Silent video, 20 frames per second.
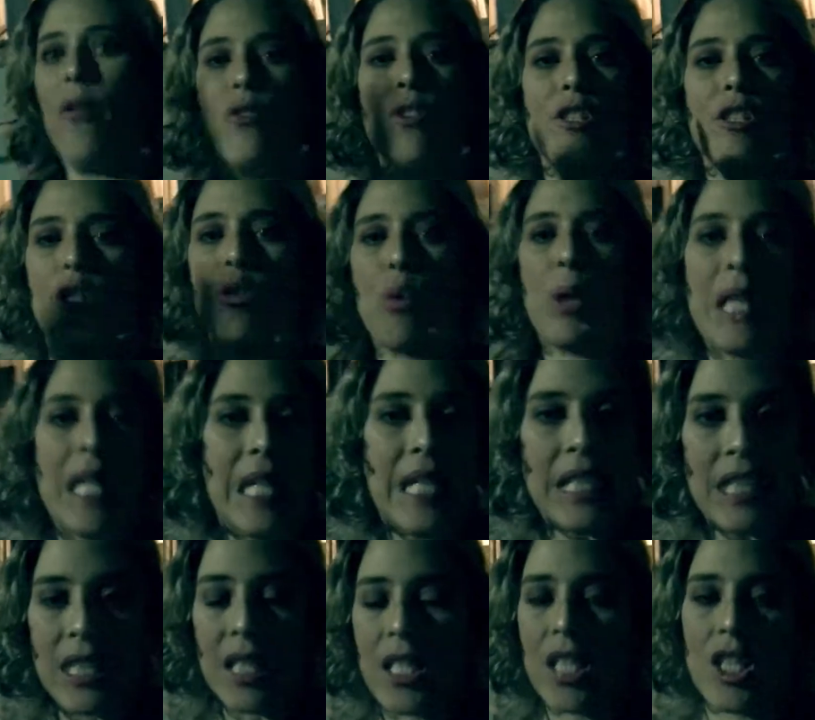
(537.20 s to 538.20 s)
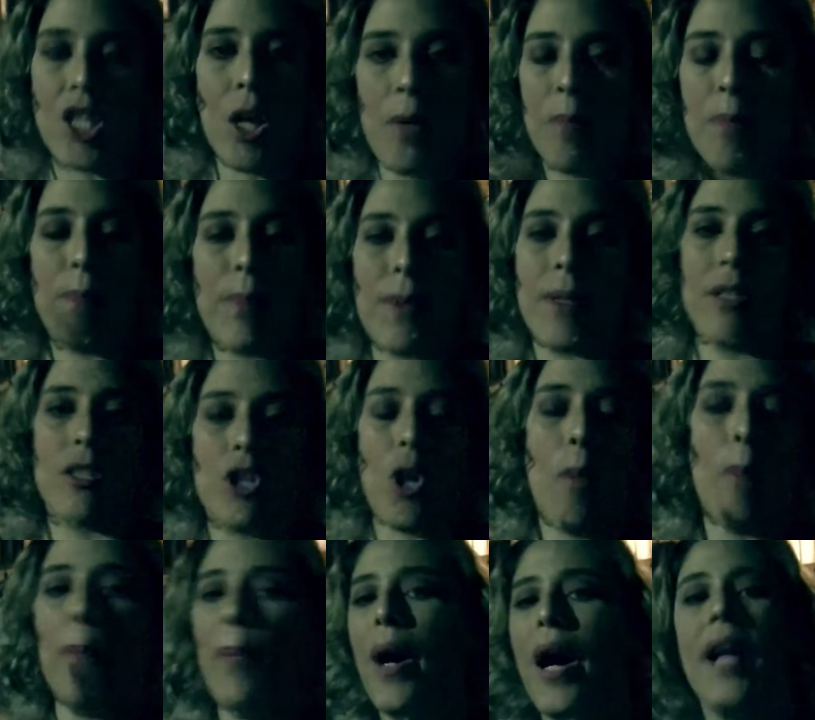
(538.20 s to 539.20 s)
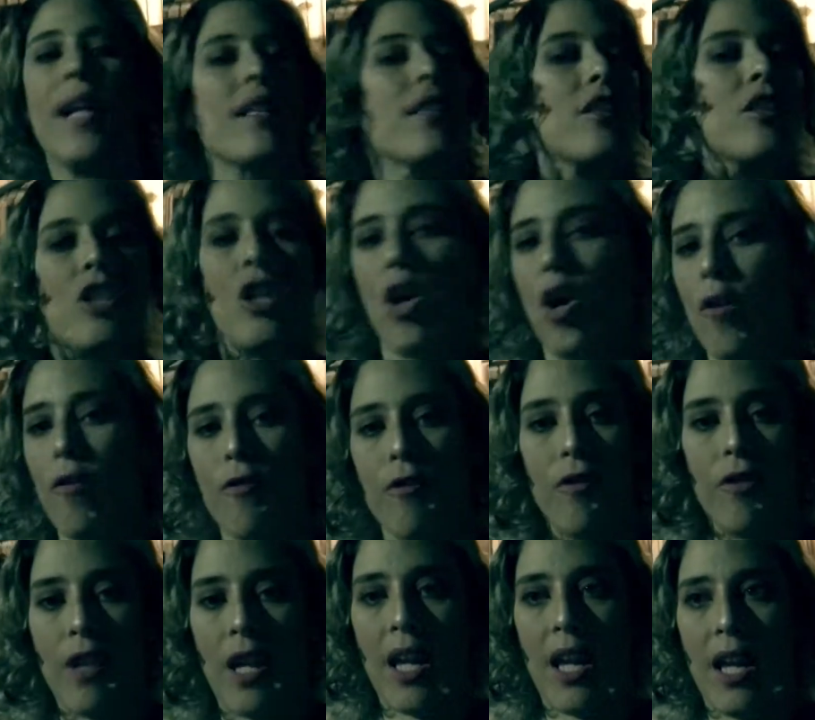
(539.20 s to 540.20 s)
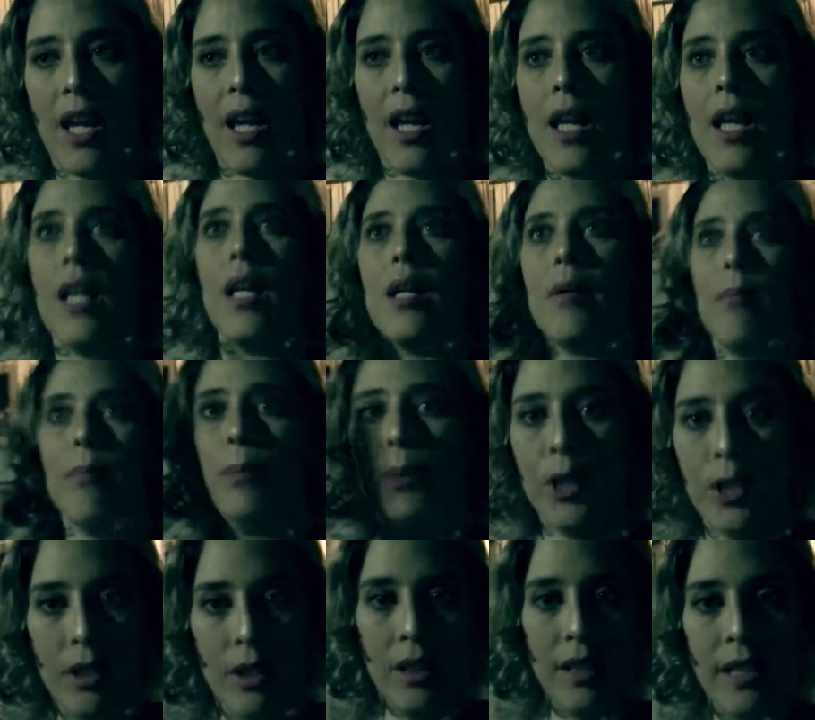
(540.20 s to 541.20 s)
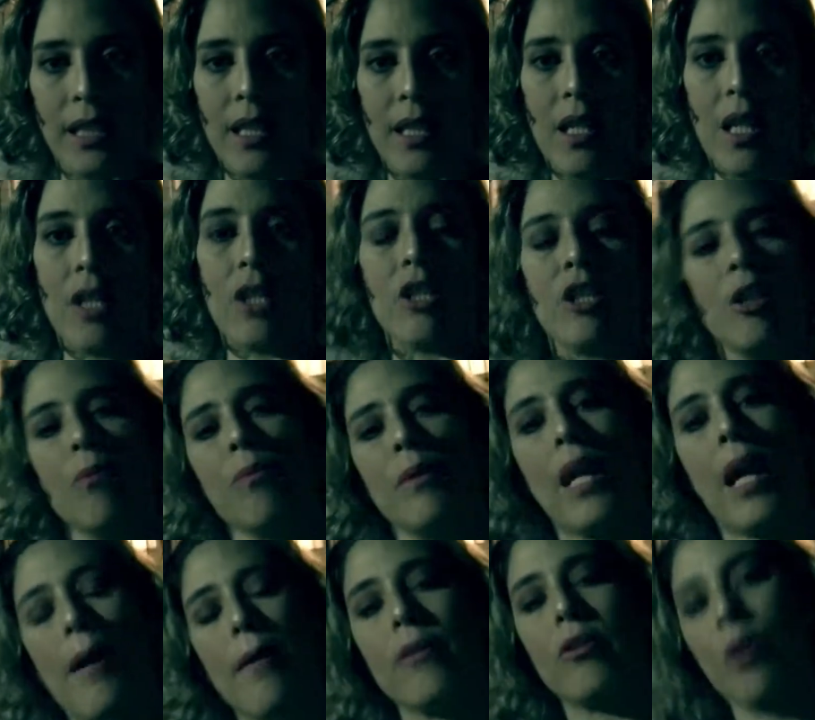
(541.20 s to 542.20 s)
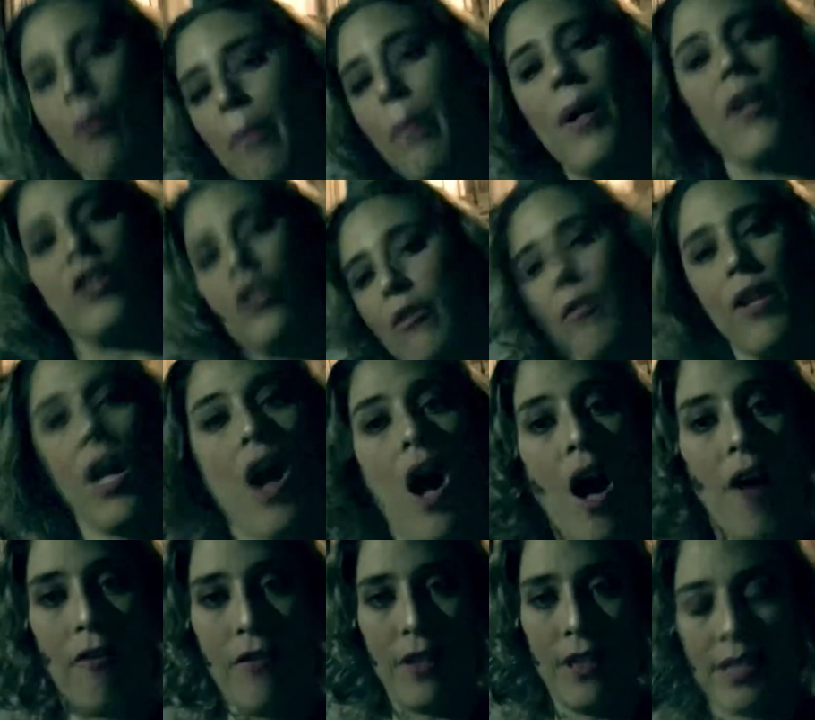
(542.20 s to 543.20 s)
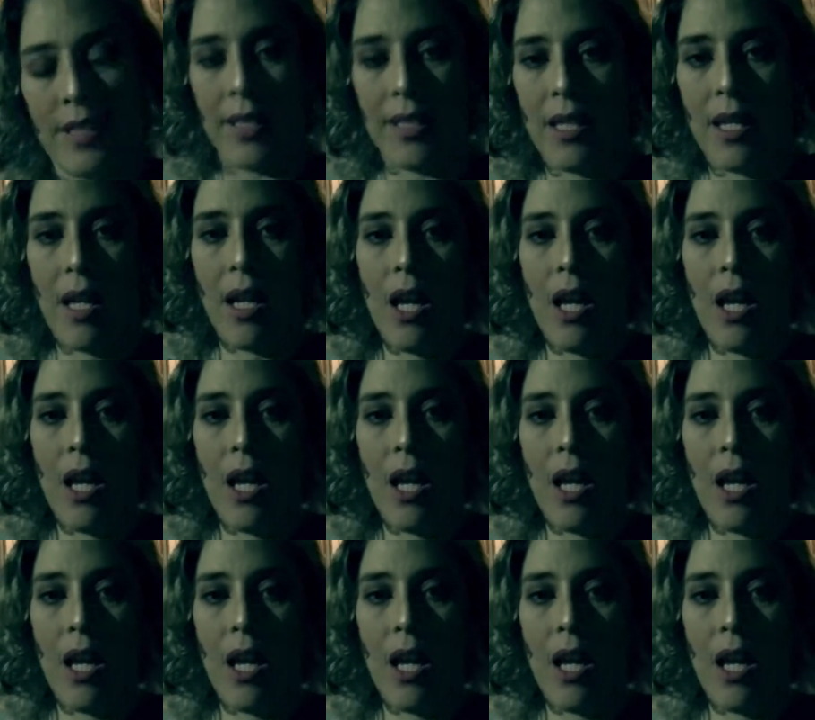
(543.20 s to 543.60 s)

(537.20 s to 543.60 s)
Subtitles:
suite and some parts of the building or some parts of the office.